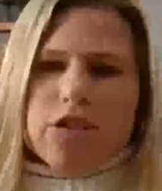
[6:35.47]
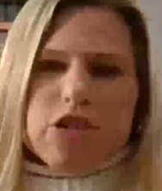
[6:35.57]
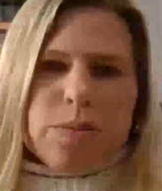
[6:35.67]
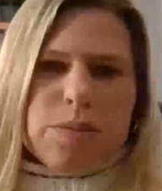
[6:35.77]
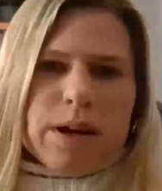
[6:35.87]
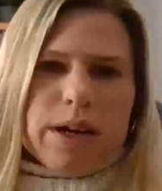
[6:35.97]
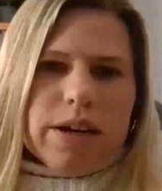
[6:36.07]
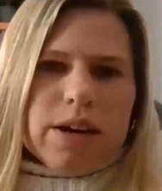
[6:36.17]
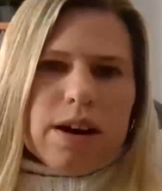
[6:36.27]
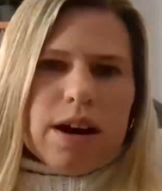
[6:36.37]
I can jump in
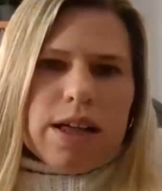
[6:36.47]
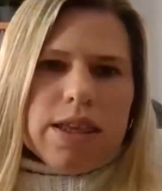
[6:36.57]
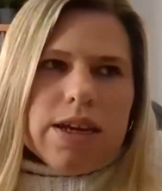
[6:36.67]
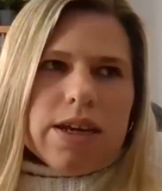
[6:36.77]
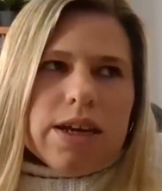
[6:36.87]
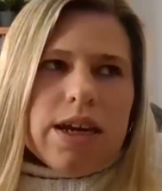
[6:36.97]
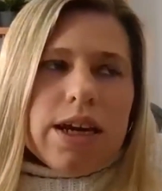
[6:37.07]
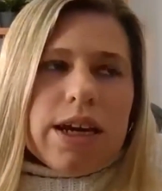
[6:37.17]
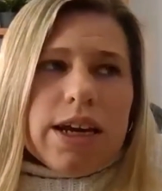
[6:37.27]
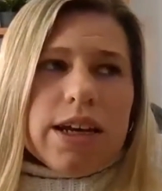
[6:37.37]
here. I think
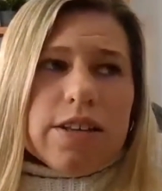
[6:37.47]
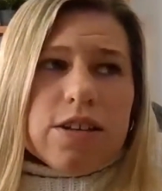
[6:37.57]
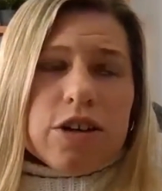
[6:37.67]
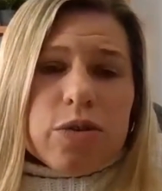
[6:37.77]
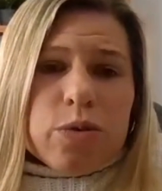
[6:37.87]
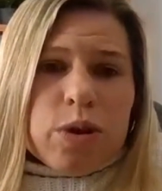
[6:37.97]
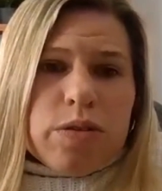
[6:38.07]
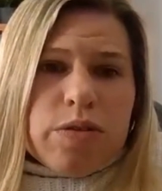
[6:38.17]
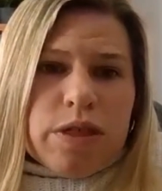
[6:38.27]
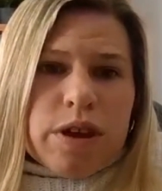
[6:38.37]
it's a good rule
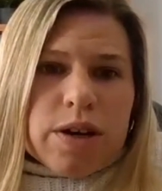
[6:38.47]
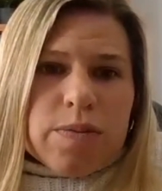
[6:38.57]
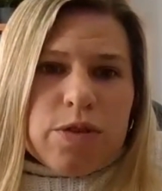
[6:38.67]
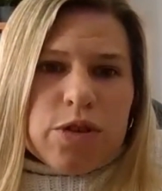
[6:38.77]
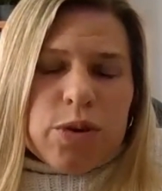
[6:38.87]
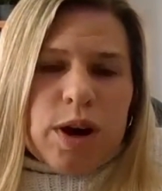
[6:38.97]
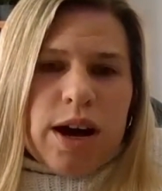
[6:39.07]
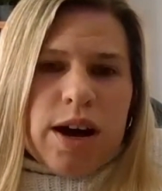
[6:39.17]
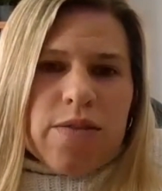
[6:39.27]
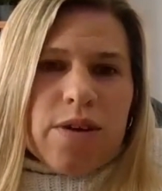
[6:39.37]
of thumb to
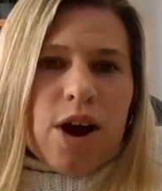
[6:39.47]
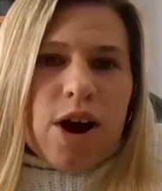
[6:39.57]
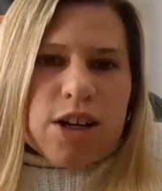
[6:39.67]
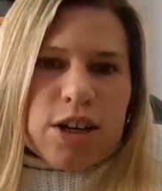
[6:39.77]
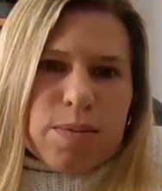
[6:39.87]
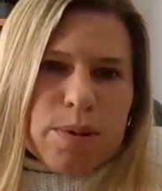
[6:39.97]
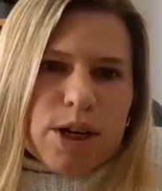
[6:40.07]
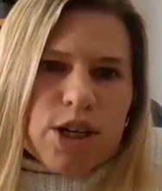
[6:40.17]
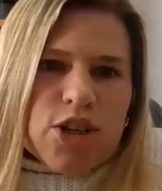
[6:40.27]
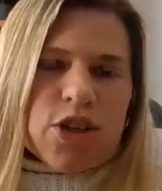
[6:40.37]
have odd numbers,